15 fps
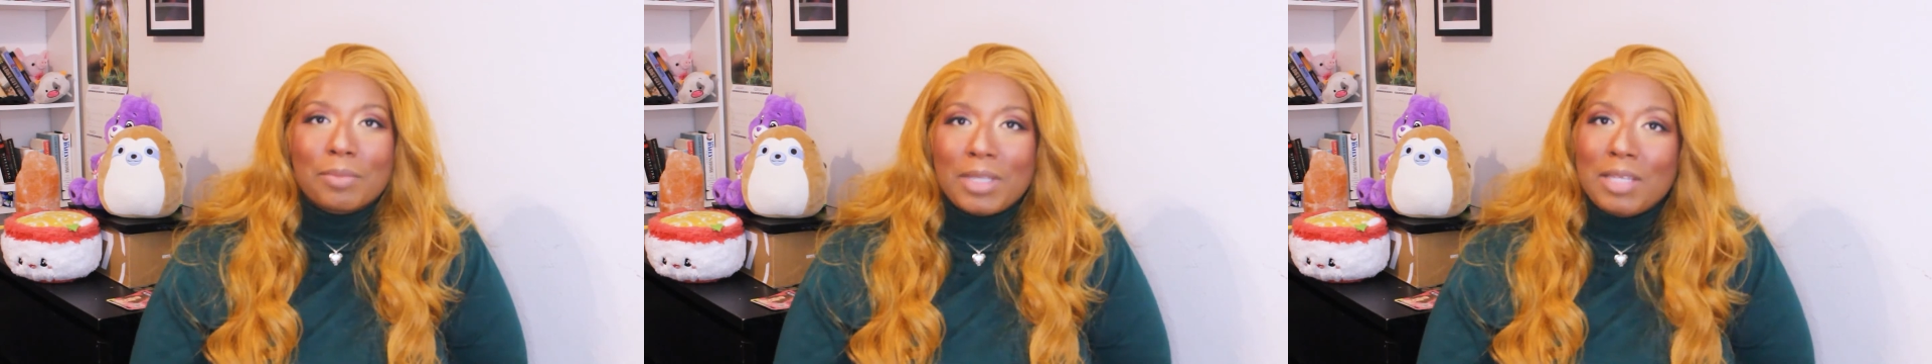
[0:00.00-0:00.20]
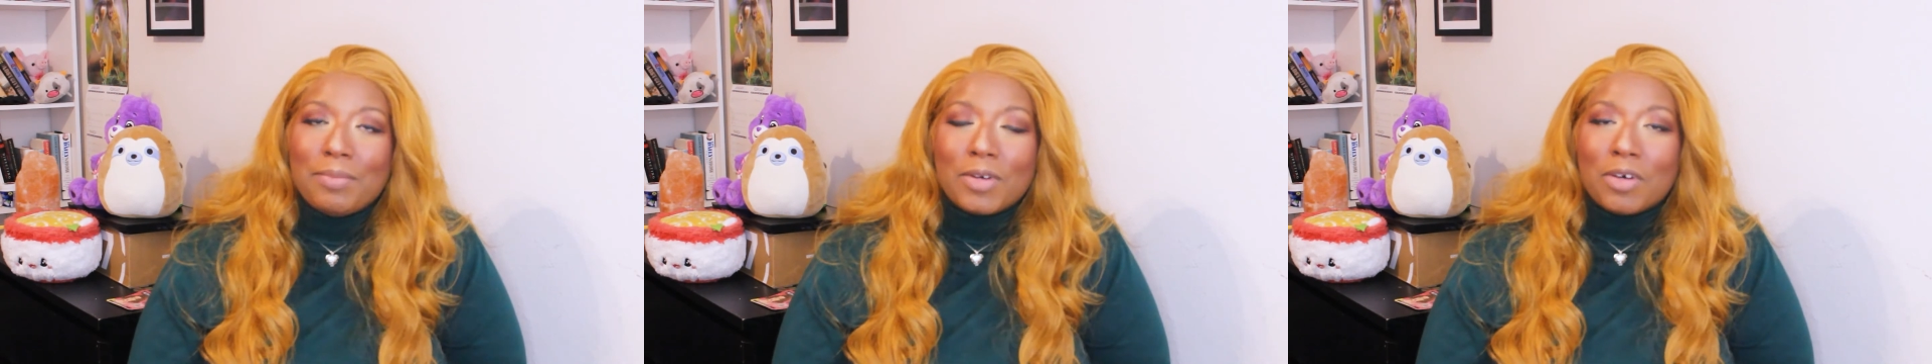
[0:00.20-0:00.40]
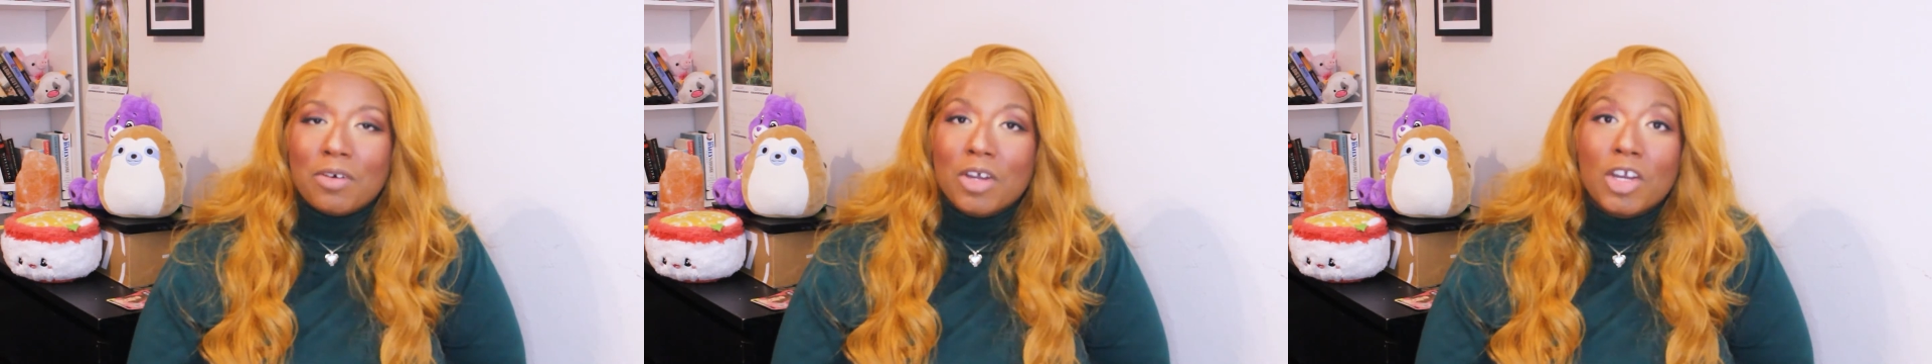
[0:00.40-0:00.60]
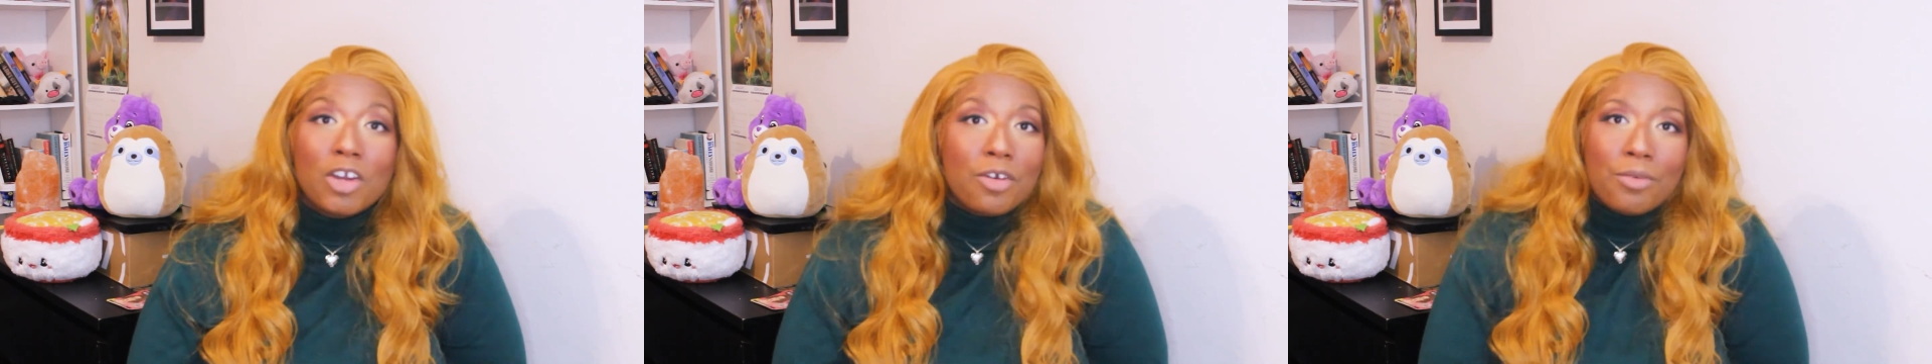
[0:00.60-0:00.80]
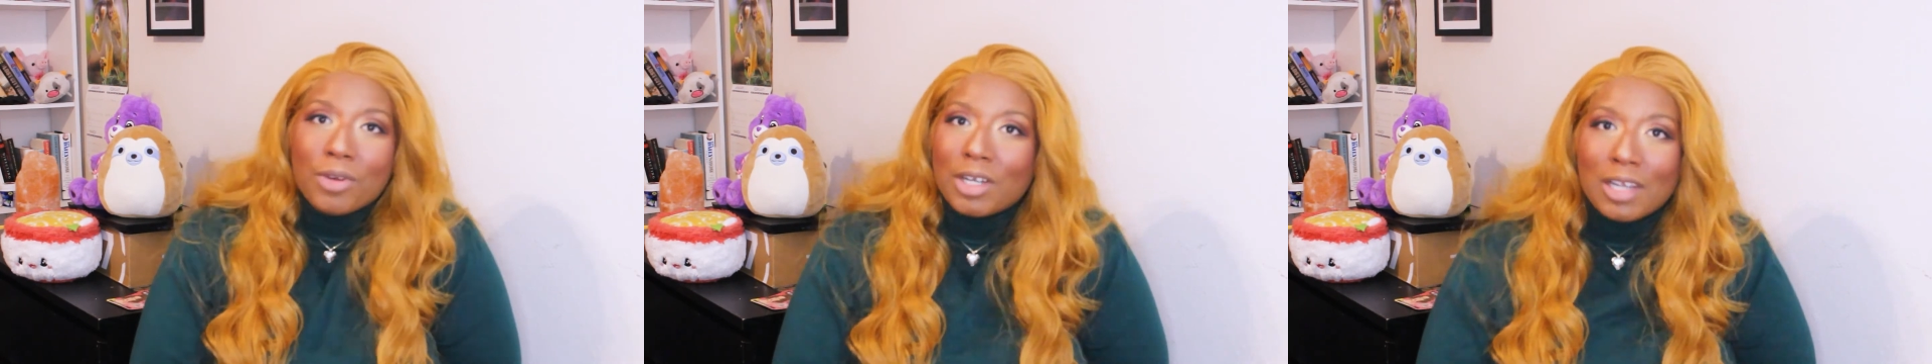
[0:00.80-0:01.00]
people
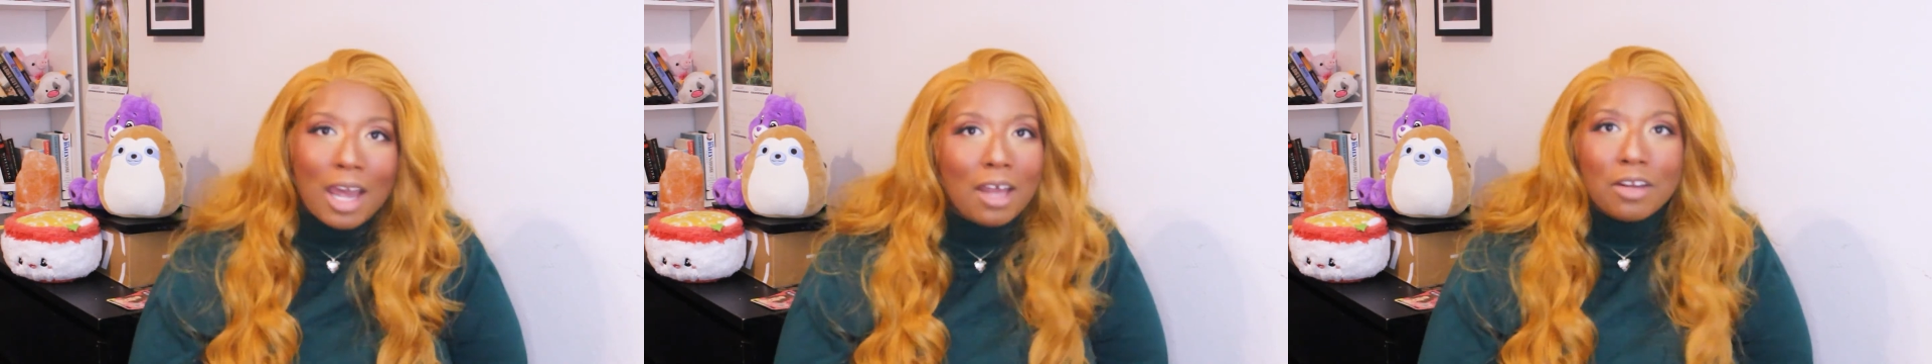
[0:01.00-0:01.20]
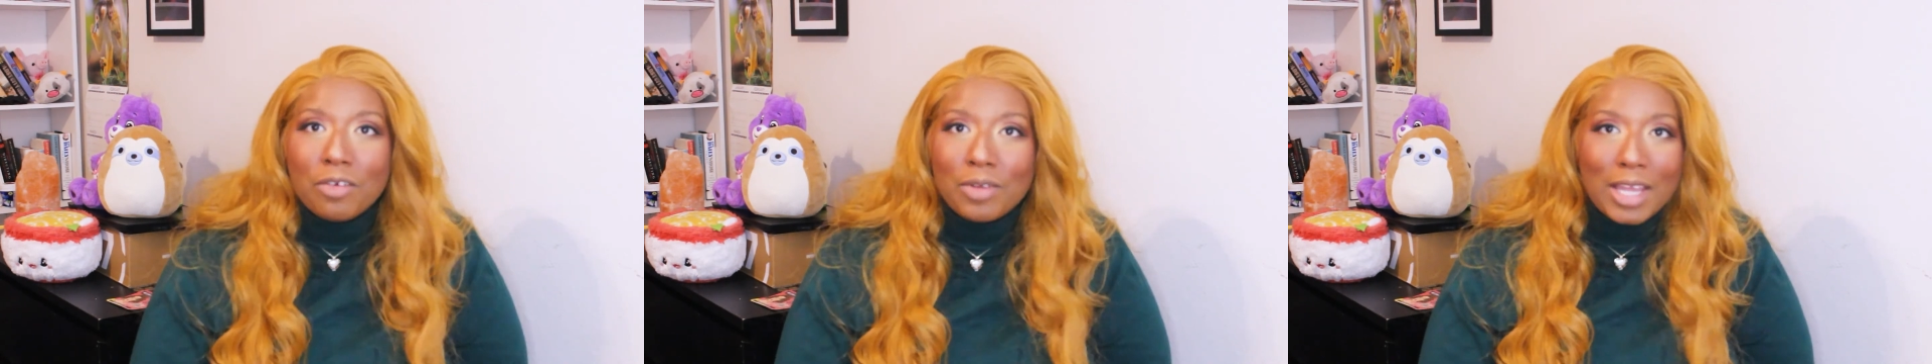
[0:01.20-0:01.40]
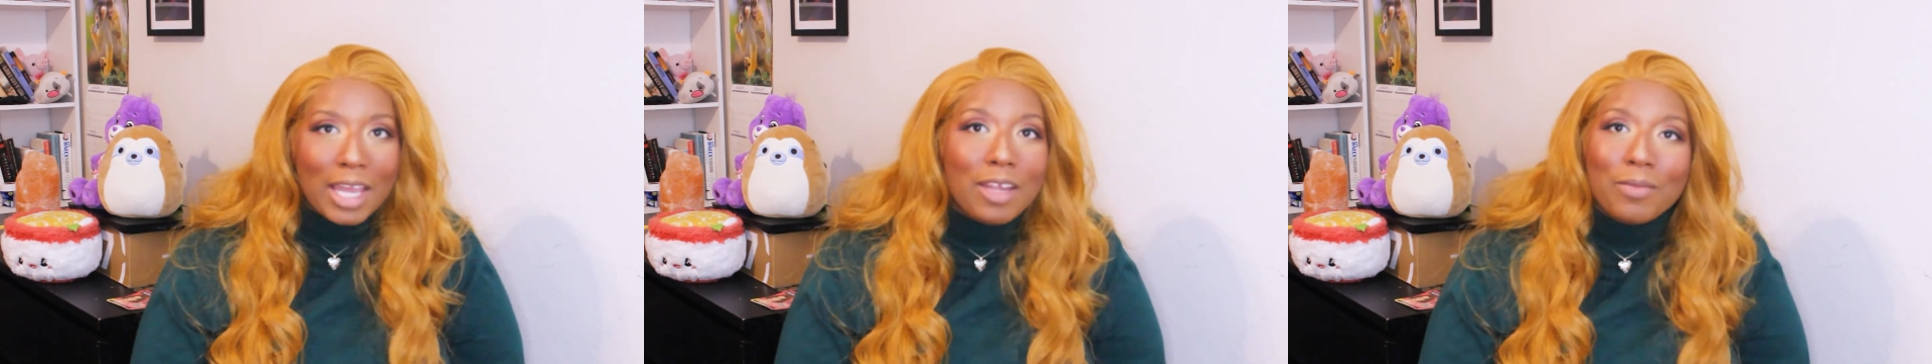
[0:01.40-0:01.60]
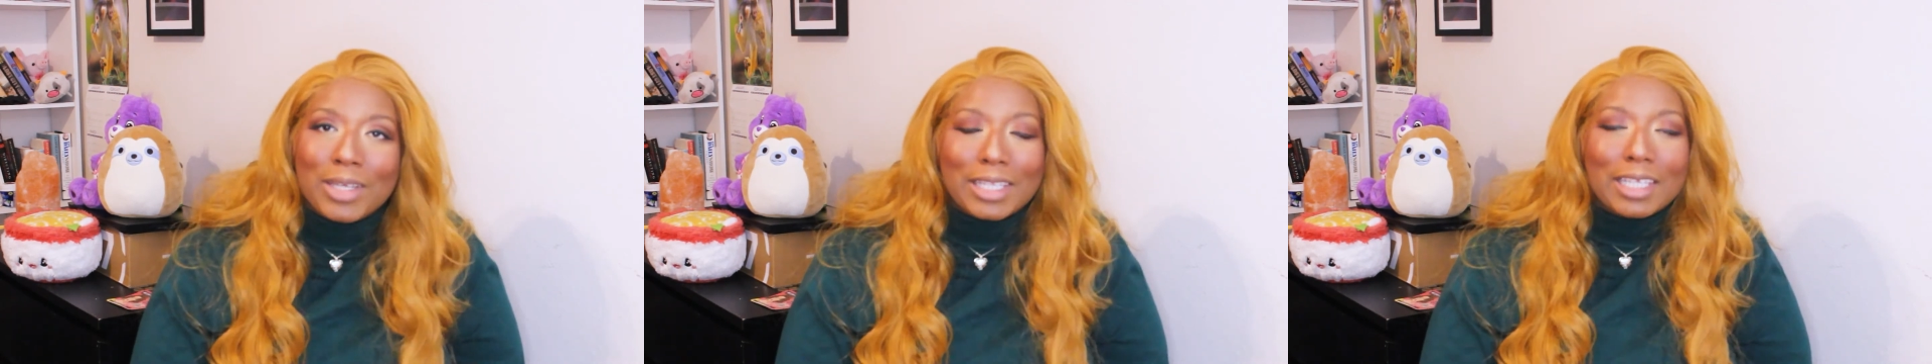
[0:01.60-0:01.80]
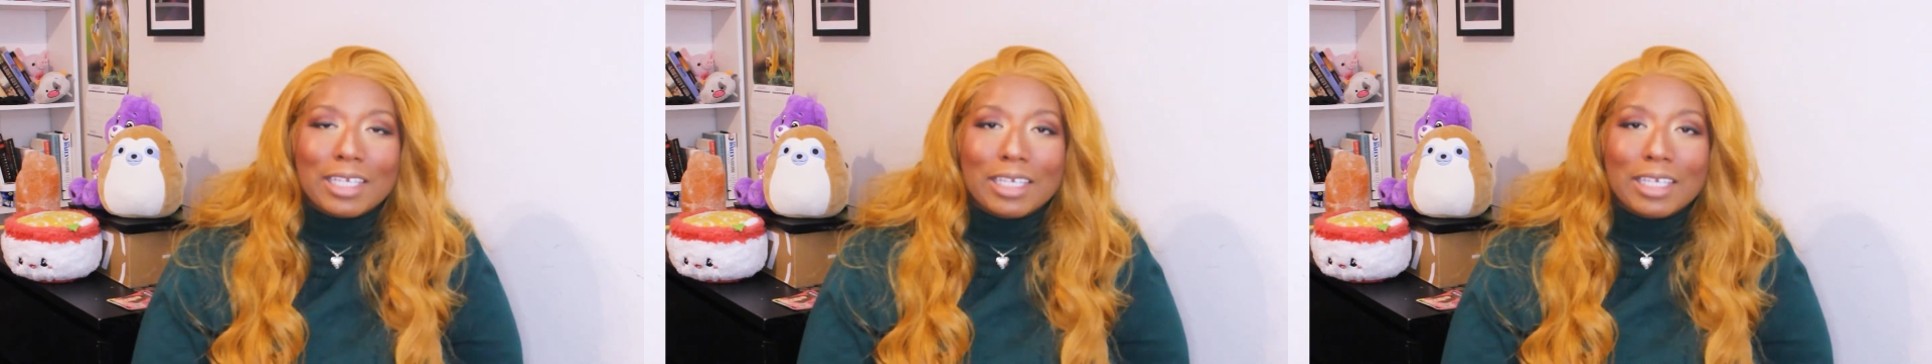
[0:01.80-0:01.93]
who were not okay with it.